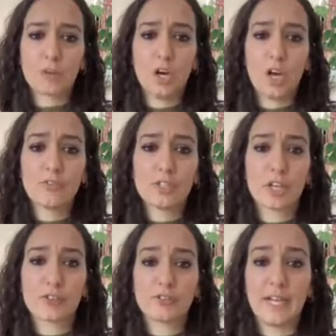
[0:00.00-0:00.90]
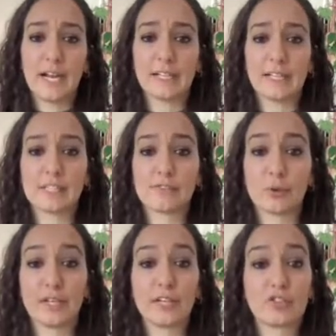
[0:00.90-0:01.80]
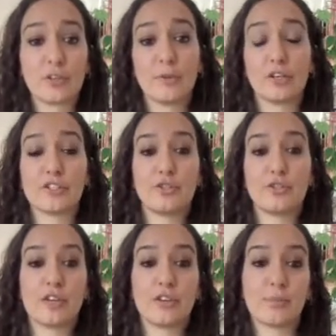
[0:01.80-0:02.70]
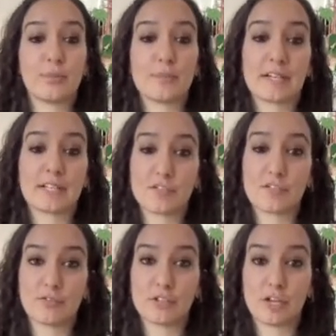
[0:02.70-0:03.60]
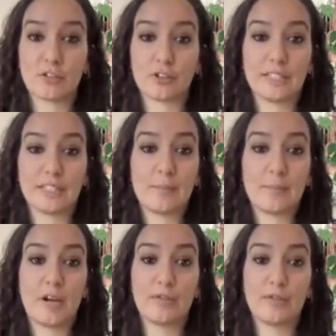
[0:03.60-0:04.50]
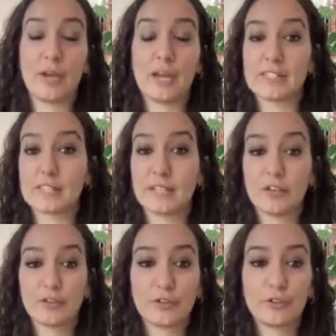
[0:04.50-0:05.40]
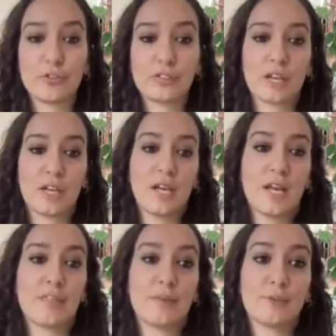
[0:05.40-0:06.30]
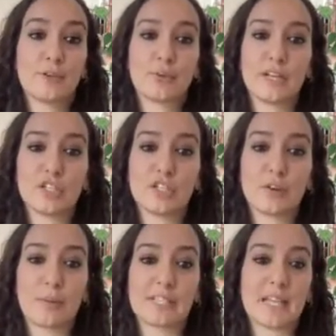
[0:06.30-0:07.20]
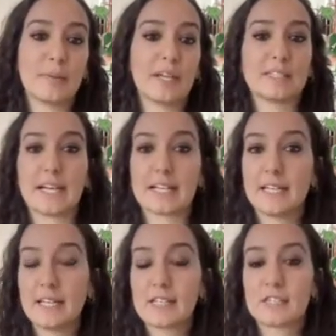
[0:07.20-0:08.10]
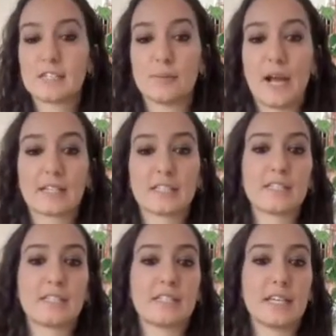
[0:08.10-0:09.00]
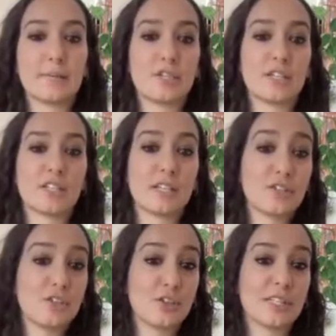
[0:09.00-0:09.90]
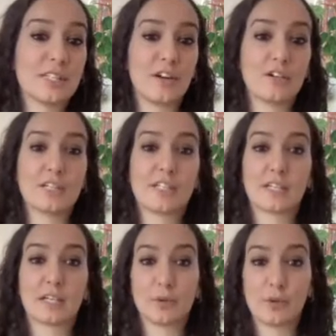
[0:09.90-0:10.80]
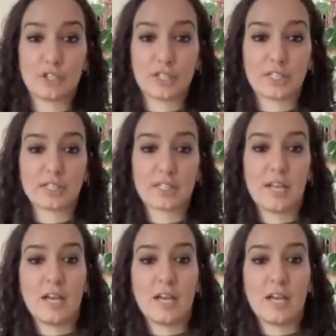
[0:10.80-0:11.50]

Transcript: on Photography highlights 40 contributors who share their perspectives on photography in Lebanon through essays and interviews. The book ranges from examining techniques, practices, images, histories, and artistic approaches